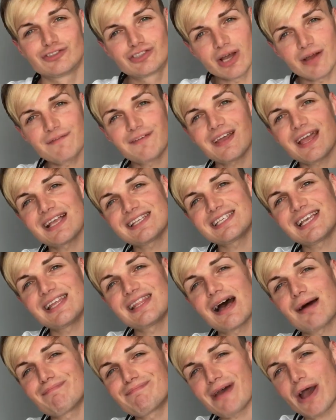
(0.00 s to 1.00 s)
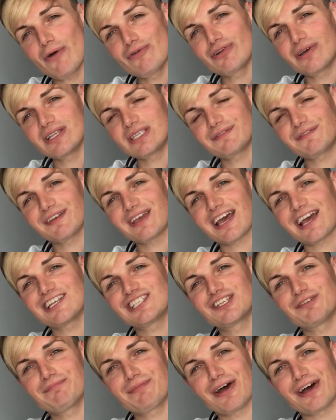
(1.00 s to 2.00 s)
don't forget to hit that bell
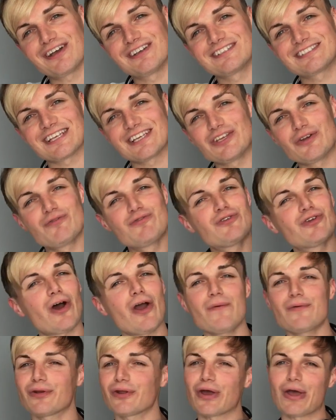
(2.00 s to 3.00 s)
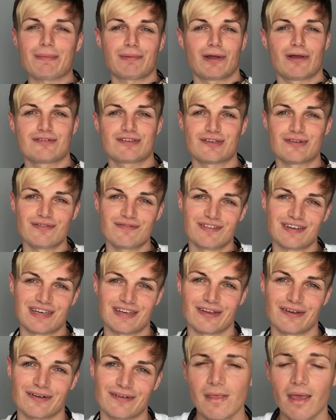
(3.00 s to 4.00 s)
notification button so you'll know when I upload a new
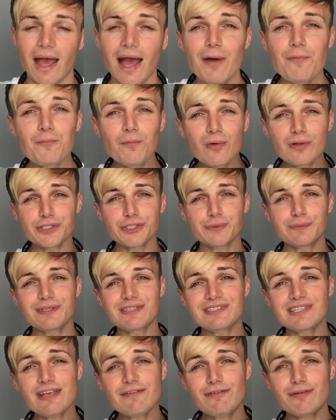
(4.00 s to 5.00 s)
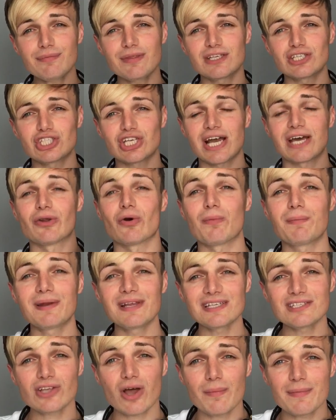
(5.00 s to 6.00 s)
video. And what do you want to see from this channel?
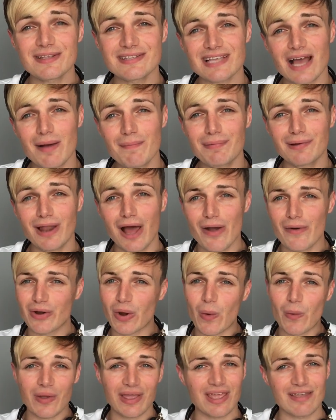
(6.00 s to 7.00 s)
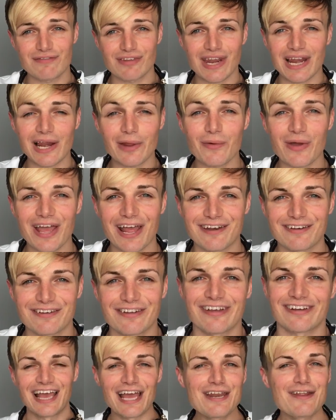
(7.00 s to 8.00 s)
Please comment down below and I'll give it a little
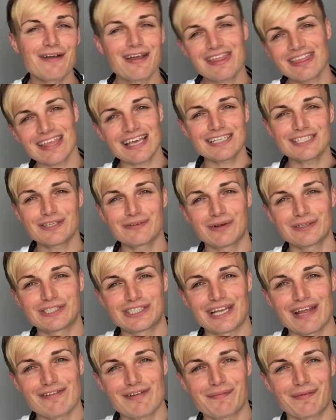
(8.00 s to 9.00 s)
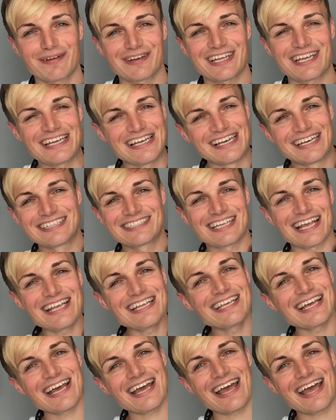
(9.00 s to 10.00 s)
gander. Anyway, thanks for watching everybody. Take
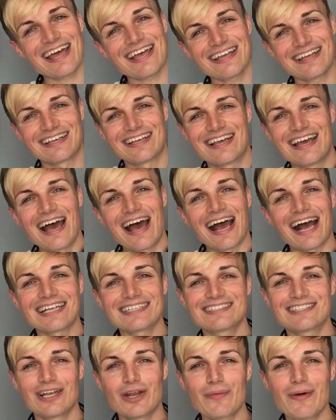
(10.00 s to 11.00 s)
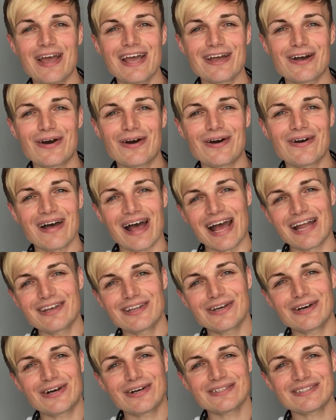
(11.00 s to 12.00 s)
care. Hasta luego.
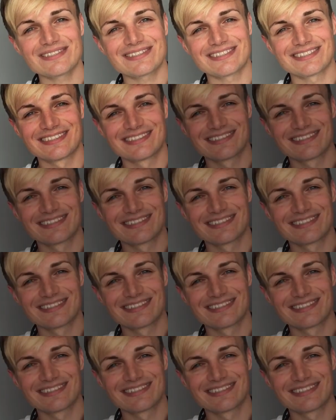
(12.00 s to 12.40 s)
Adios.